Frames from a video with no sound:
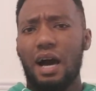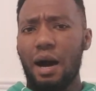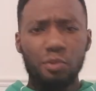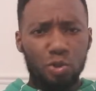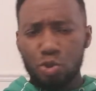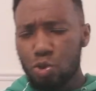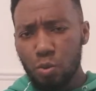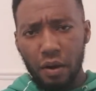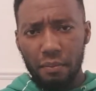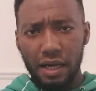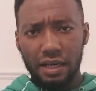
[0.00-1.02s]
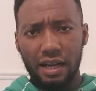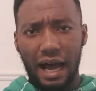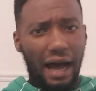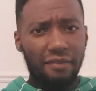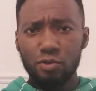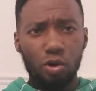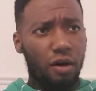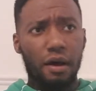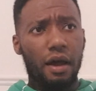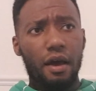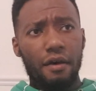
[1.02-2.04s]
I'm not Superman. I've
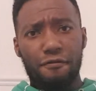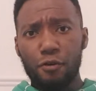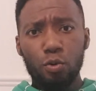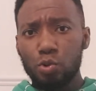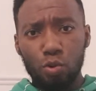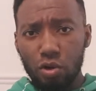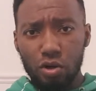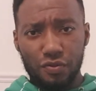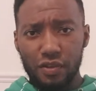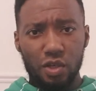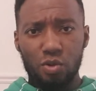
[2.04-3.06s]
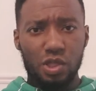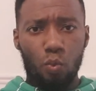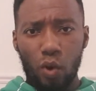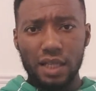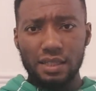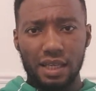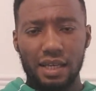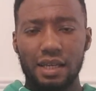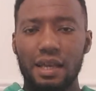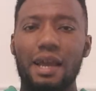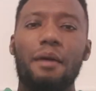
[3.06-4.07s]
not filmed all those videos in one day.